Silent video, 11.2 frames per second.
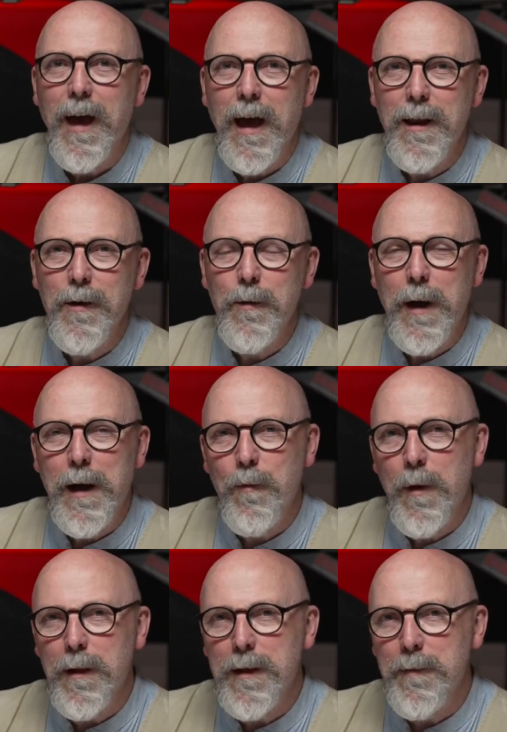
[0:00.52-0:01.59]
Hello
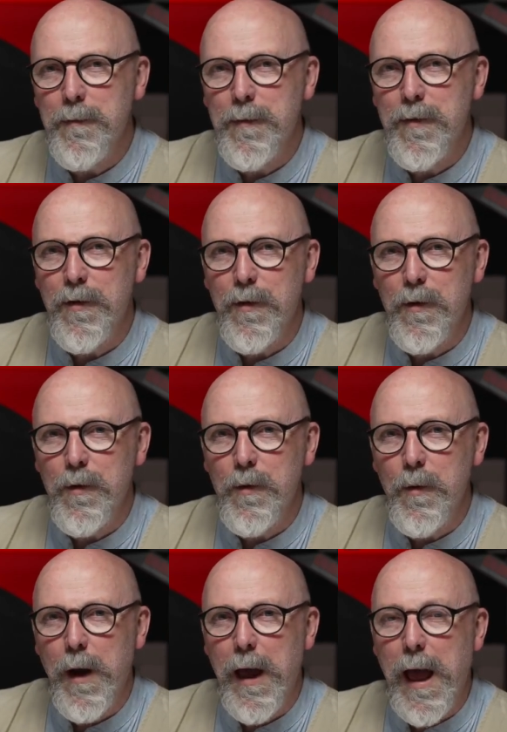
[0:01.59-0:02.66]
and welcome
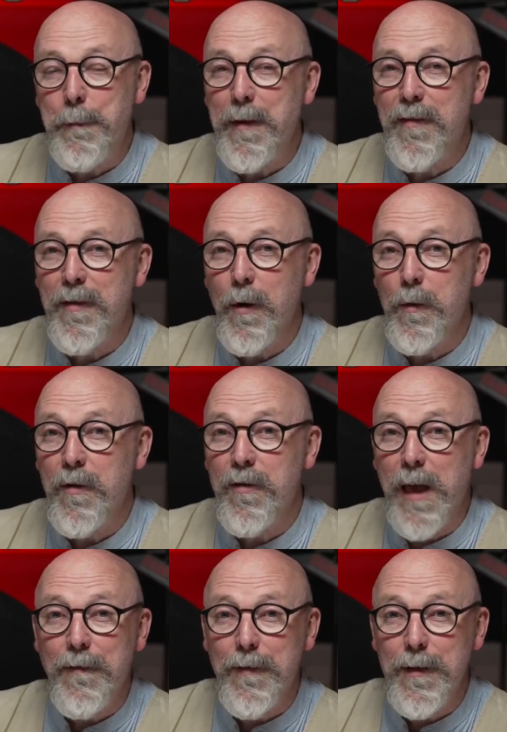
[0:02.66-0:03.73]
to episode
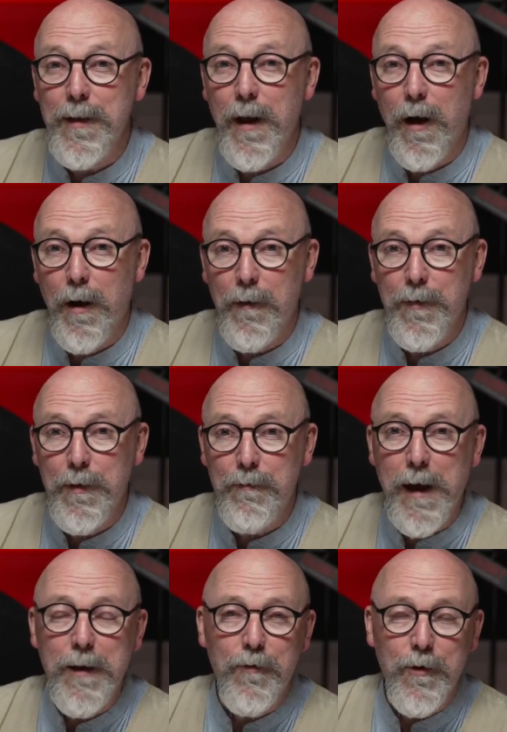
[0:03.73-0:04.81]
7 of the
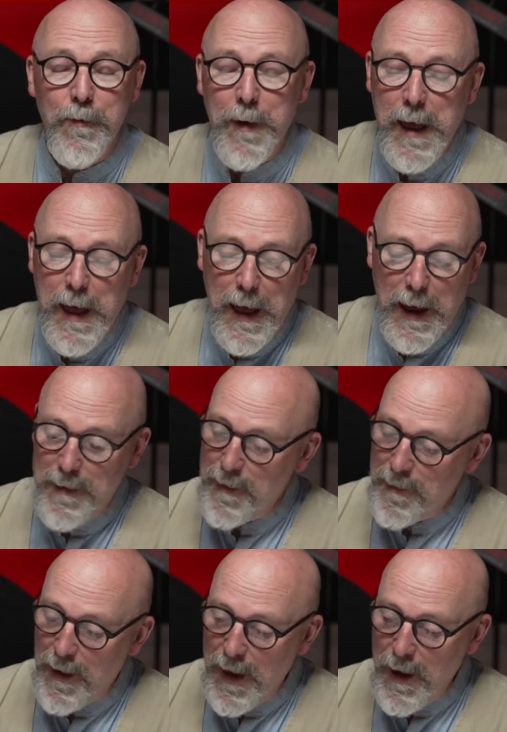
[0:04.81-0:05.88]
Red Room, and
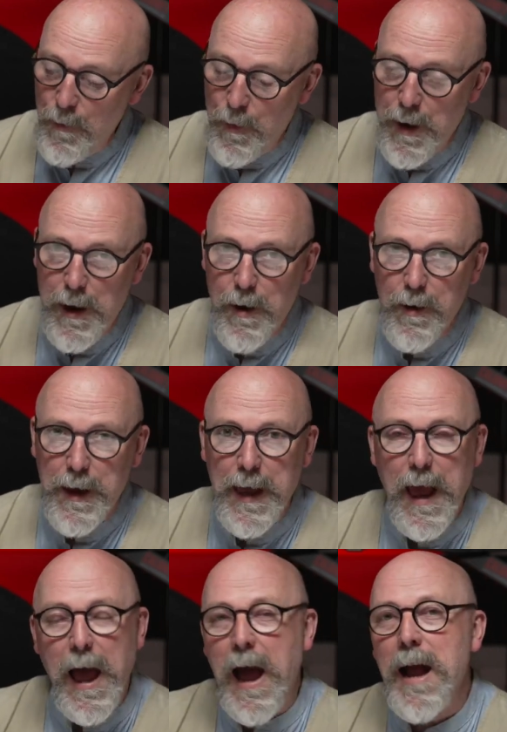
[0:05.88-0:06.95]
today we're
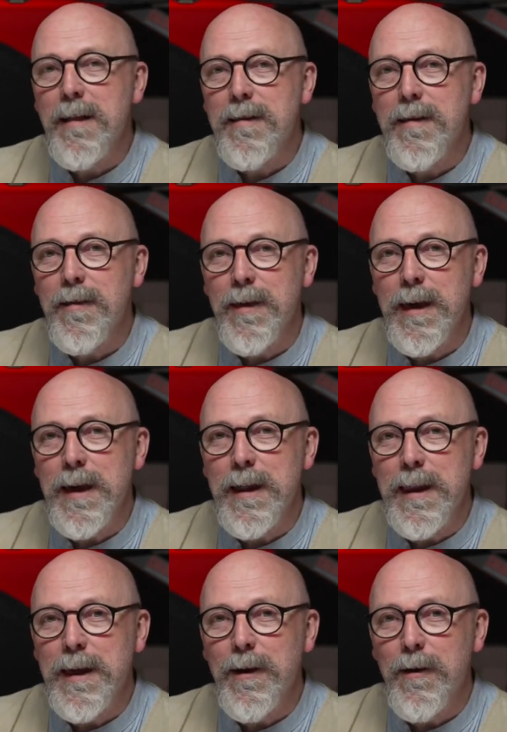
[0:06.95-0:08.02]
looking at the
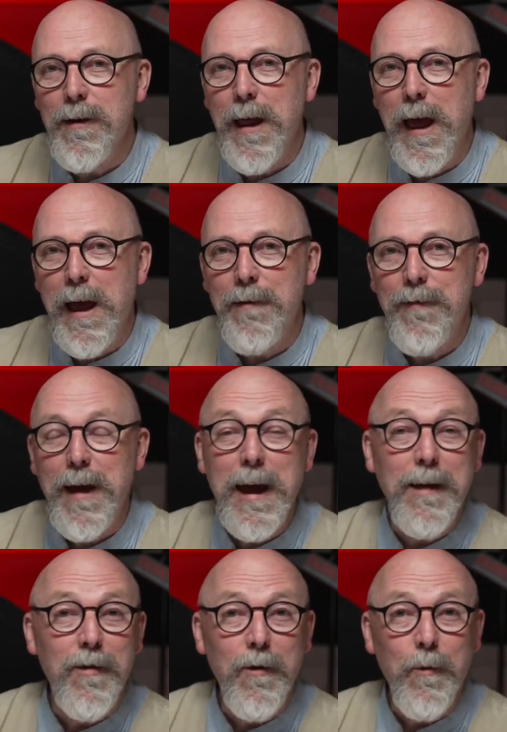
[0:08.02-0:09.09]
Nikon
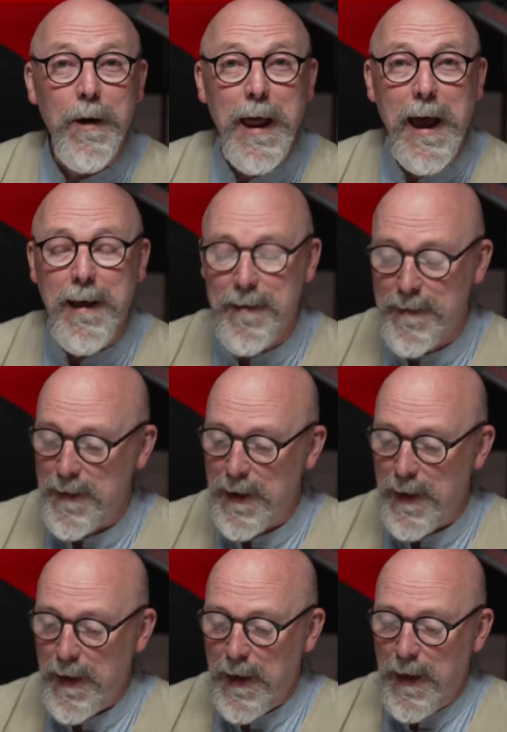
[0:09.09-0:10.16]
F801s.
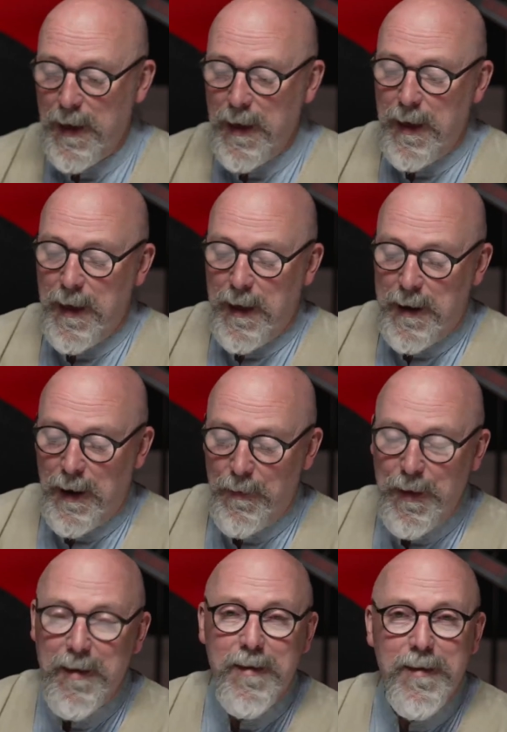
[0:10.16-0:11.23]
Now
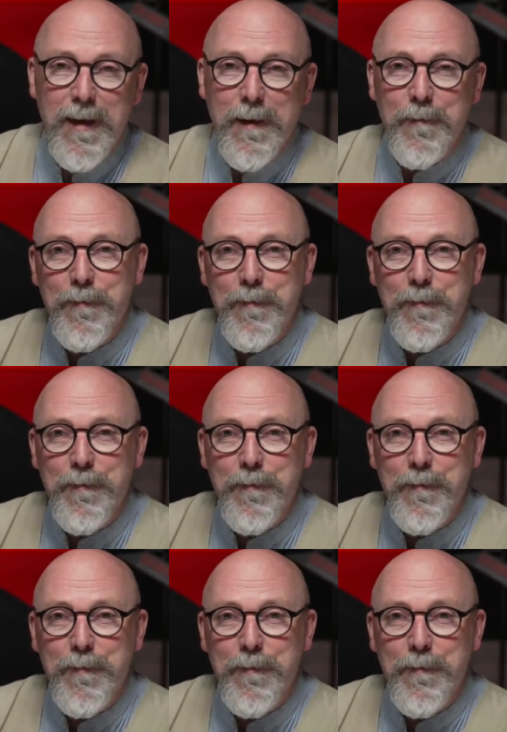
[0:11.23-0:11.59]
this